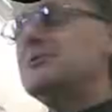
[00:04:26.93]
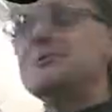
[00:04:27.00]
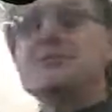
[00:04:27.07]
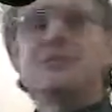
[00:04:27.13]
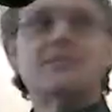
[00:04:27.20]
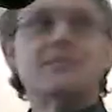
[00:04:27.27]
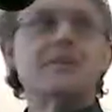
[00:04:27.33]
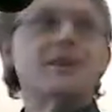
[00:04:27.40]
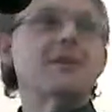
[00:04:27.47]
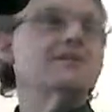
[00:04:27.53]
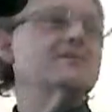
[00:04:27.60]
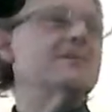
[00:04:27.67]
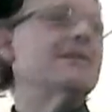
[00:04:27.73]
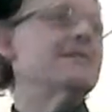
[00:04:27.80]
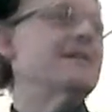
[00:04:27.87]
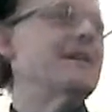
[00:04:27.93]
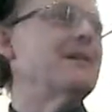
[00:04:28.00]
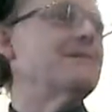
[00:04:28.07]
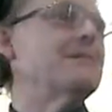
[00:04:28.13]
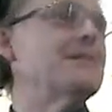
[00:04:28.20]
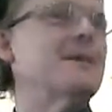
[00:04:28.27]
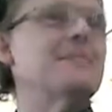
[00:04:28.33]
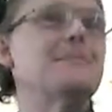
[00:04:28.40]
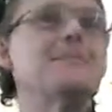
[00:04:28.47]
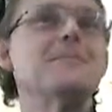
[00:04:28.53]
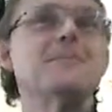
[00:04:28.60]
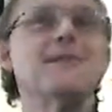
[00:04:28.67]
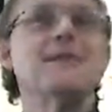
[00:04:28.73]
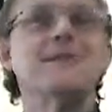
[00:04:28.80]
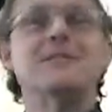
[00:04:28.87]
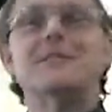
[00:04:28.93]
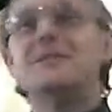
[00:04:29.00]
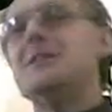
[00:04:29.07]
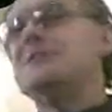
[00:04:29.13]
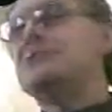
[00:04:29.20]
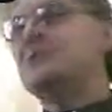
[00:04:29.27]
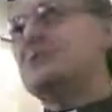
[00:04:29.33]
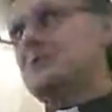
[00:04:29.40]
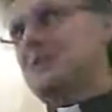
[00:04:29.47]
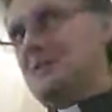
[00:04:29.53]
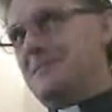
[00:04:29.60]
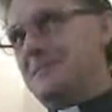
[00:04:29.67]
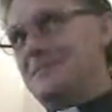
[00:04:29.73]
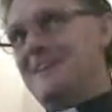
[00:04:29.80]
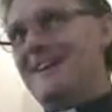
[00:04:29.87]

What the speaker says: or do something else like that, you know? Yes, Julian.